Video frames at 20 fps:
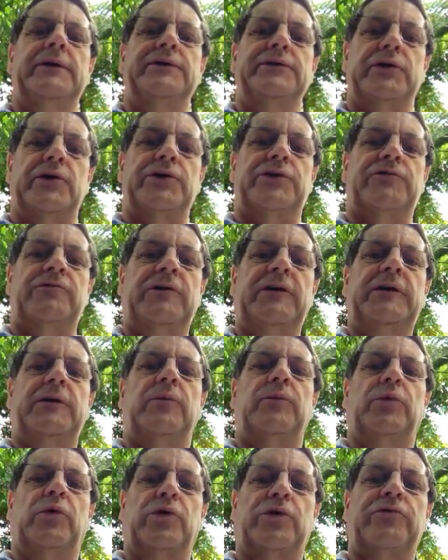nurturing
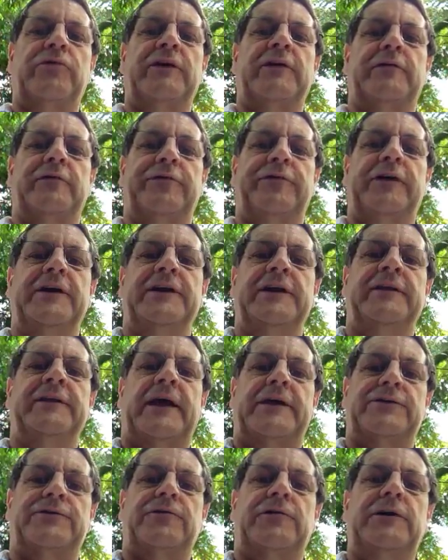and watering and feeding
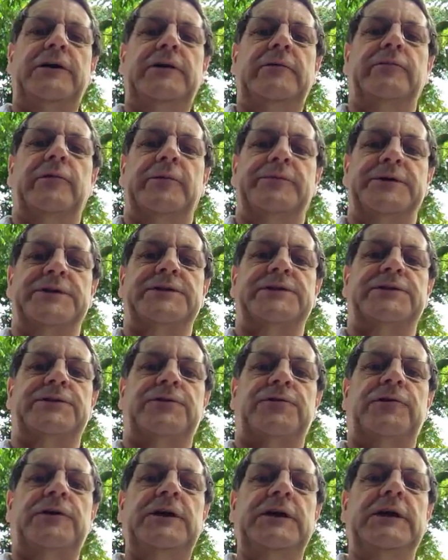that tree, my business
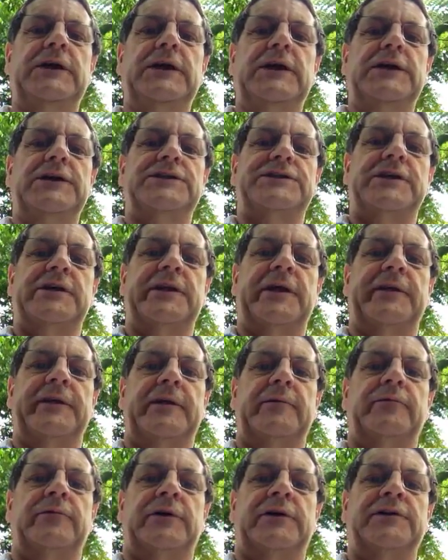tree, so that
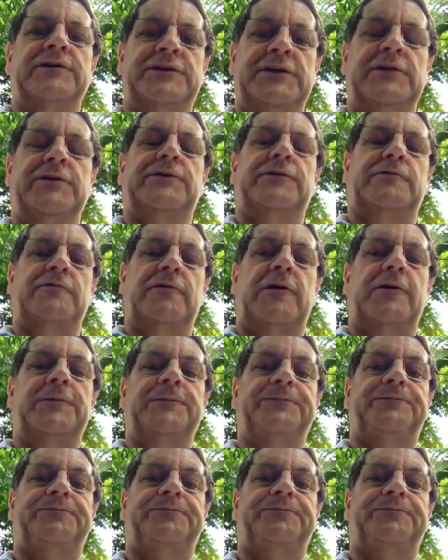it will continue to grow.